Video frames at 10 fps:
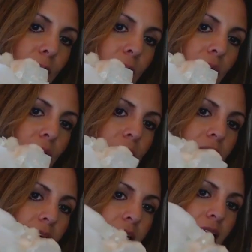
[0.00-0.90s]
Whoa,
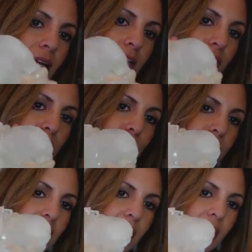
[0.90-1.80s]
that looks
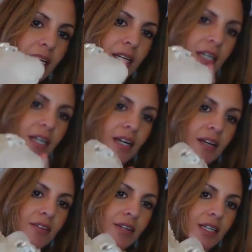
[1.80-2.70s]
really,
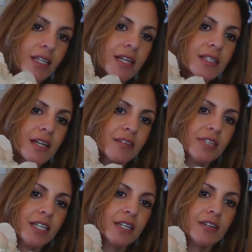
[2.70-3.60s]
really nice
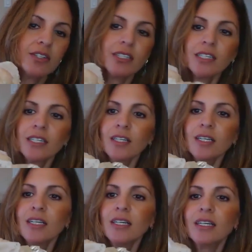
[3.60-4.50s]
on video.
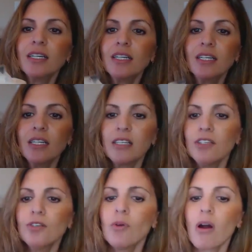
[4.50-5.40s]

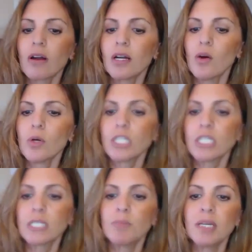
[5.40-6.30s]
You are
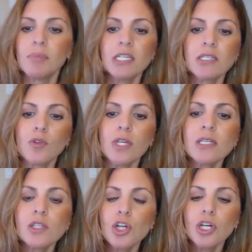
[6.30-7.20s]
gorgeous, baby. So
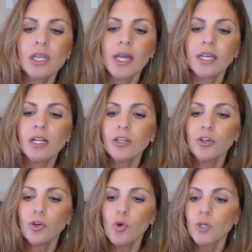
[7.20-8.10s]
these look like
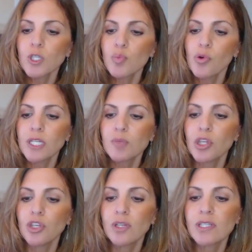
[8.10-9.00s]
clear quartz points,
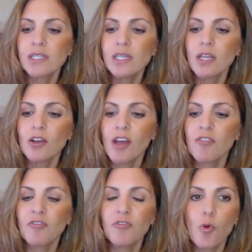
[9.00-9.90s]
but you can see they
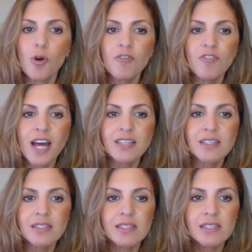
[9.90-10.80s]
have 4
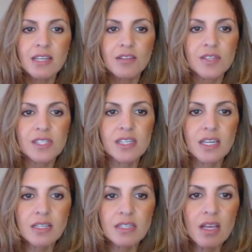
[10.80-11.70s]
facets instead of
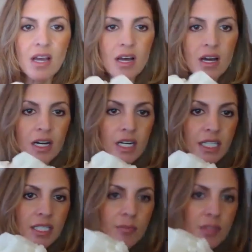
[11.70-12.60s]
6
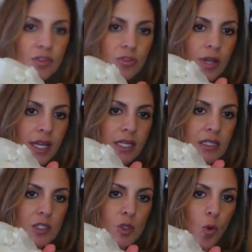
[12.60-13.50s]
on them. So they're
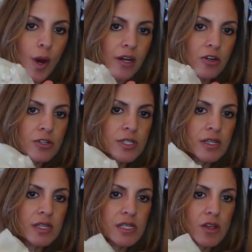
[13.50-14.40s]
like squares,
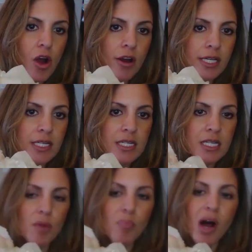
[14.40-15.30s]
and these are
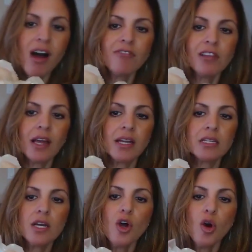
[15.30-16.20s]
indeed
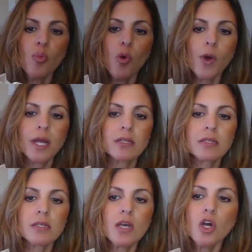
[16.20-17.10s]
apophyllite
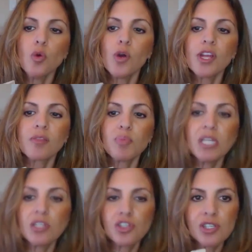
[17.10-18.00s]
points with
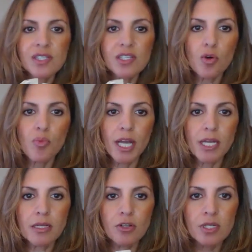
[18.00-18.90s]
peach
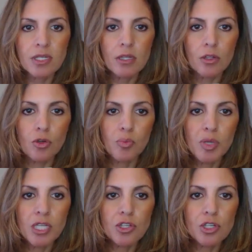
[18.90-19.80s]
stilbite. You can see little
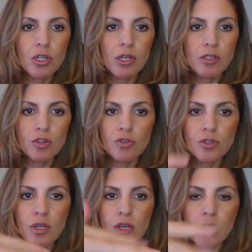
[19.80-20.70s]
peach
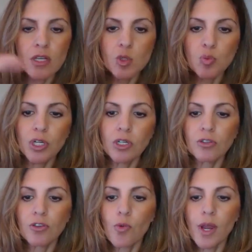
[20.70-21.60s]
clusters
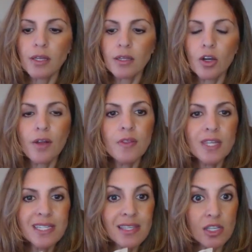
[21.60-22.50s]
sprinkled away in there. And
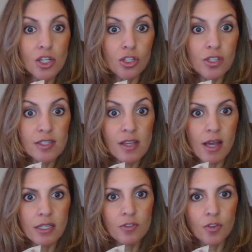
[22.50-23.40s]
this is a good
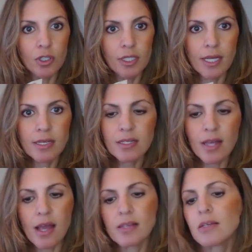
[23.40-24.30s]
size for a nice
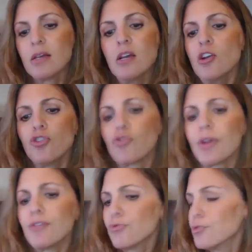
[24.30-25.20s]
size great